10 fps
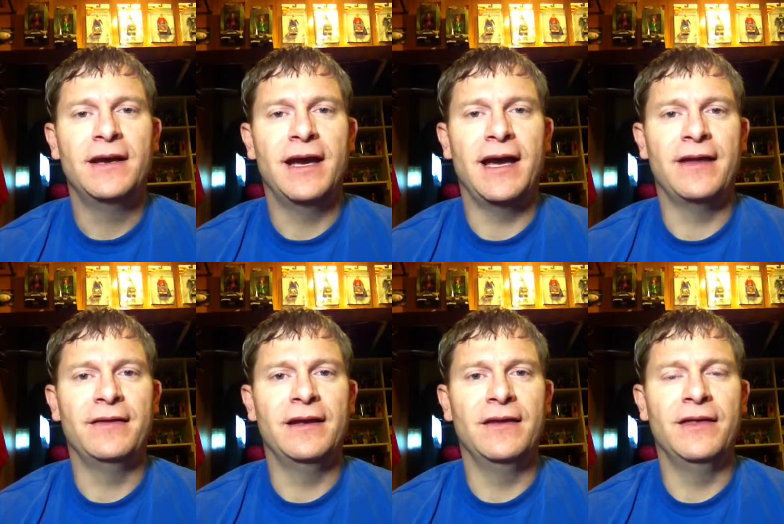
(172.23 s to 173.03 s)

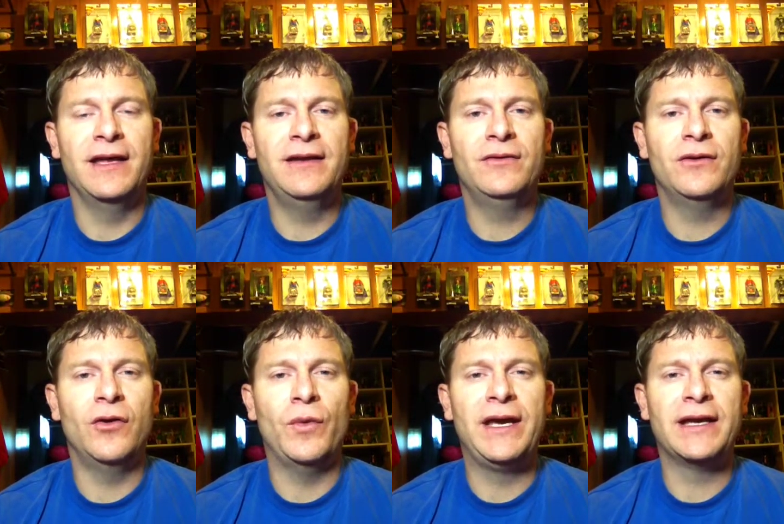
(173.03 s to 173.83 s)
and then
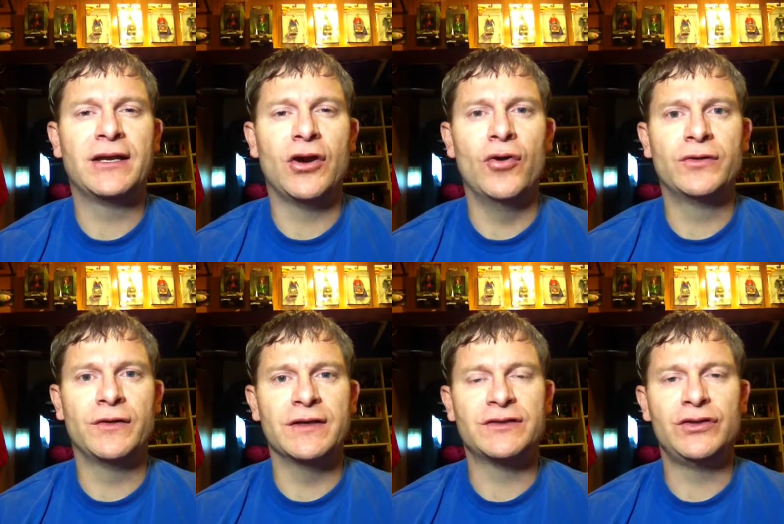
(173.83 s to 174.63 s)
uh, we get to go to
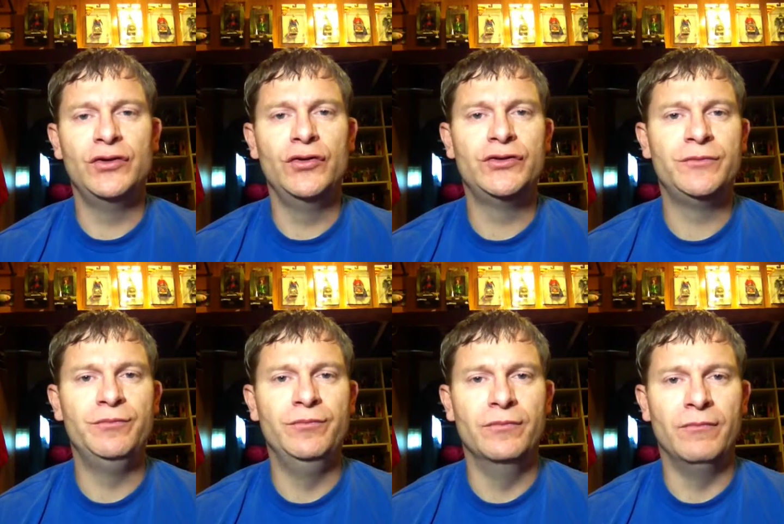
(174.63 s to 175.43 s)
this huge
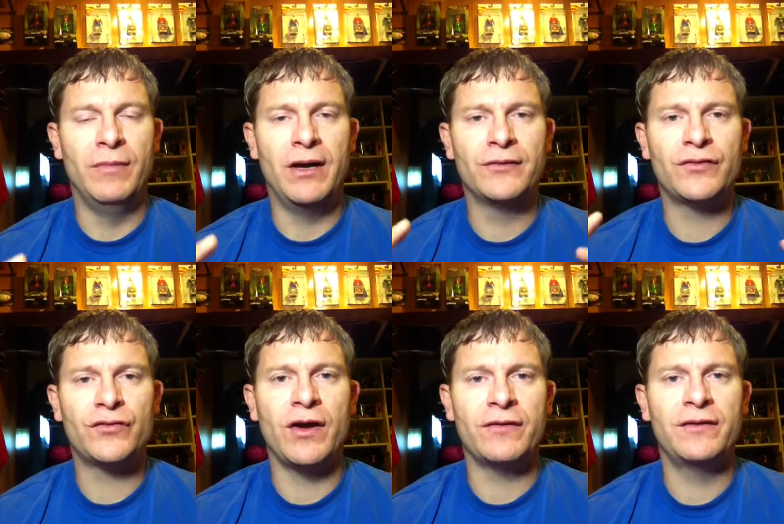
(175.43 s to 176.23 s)

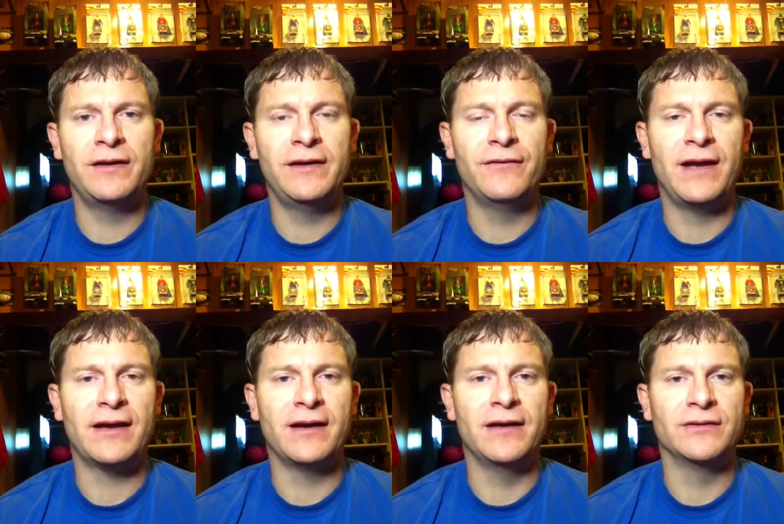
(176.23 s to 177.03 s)
monstrosity of
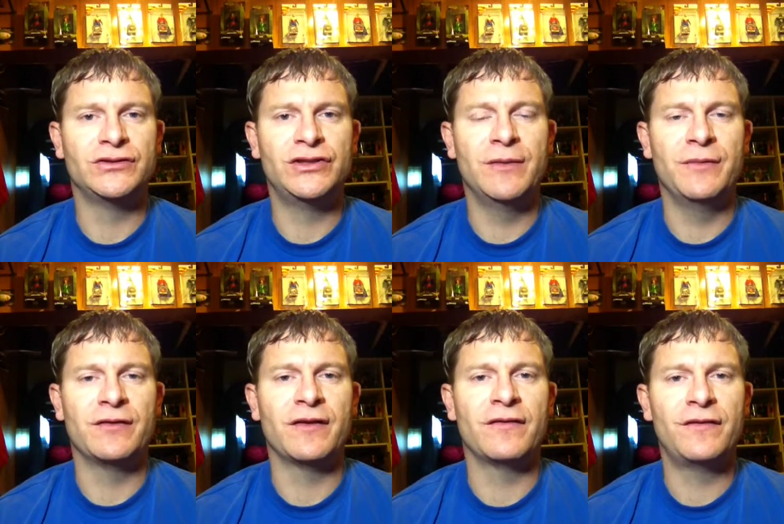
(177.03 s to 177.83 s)
like a ship
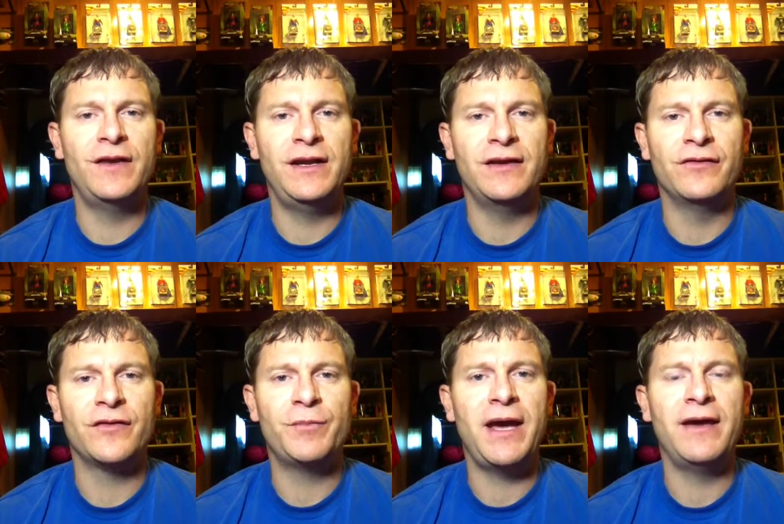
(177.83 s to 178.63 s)
that's a city in
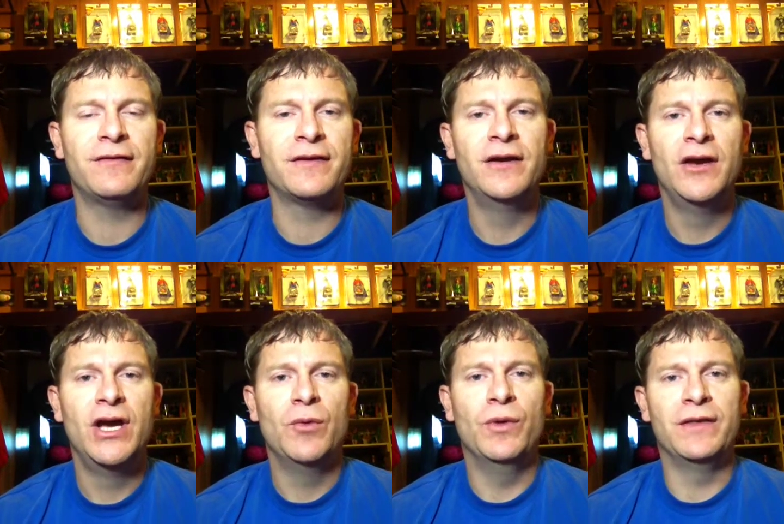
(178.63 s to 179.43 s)
space
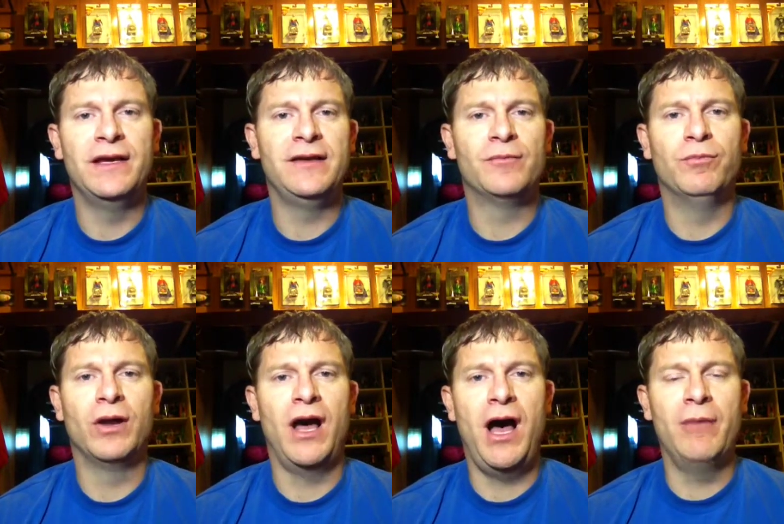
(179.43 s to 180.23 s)
with these
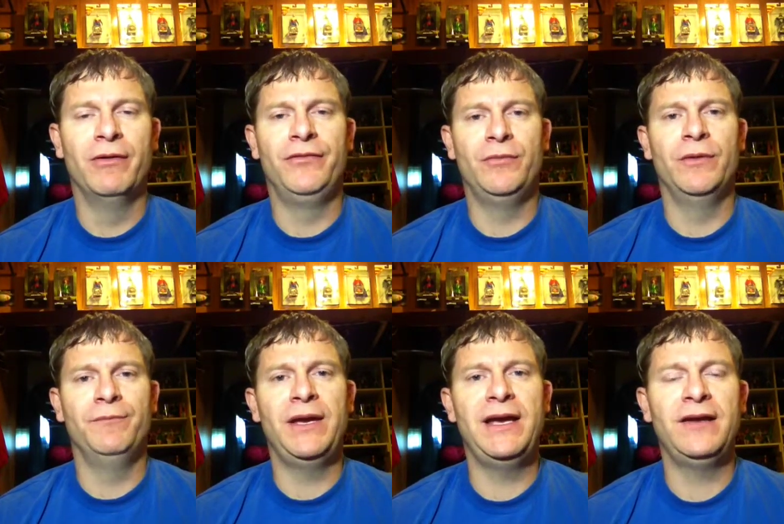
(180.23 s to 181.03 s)
blob of human
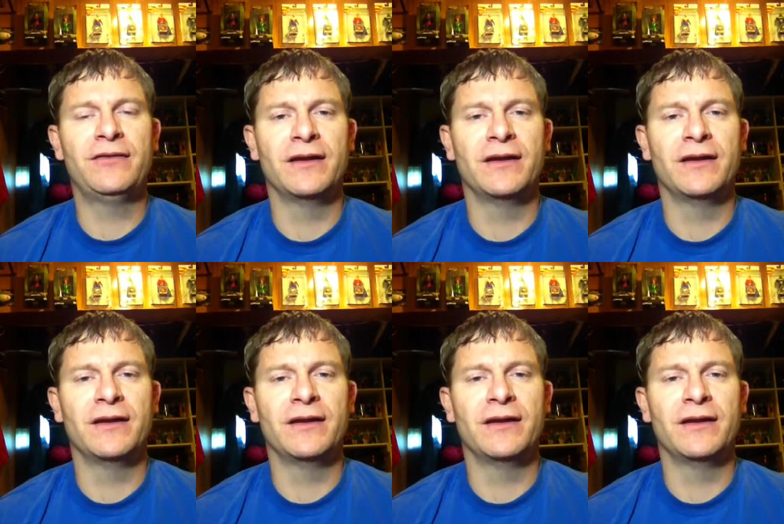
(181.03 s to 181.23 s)
beings that